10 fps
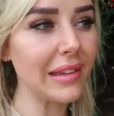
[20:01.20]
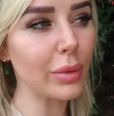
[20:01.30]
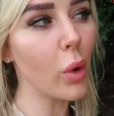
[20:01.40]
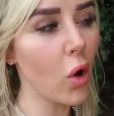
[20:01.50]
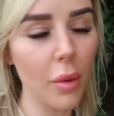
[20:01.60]

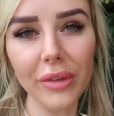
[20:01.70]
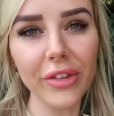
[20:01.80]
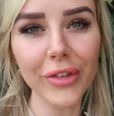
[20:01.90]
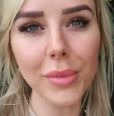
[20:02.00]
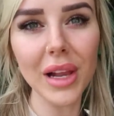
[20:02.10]
Swarm. If
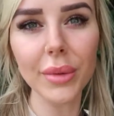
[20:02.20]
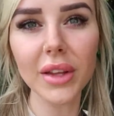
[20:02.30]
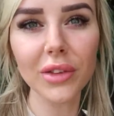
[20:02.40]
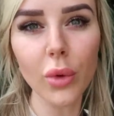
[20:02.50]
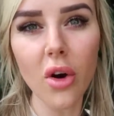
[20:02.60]
you're familiar with
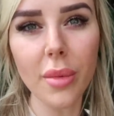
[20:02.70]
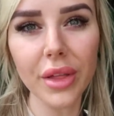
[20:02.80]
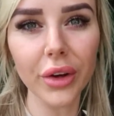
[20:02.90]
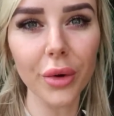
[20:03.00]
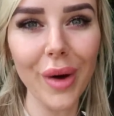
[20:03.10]
the Swarm at
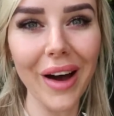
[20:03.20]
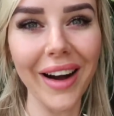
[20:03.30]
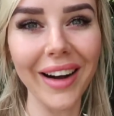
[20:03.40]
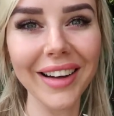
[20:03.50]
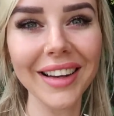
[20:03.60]
Thorpe
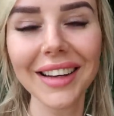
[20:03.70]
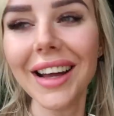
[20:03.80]
Park,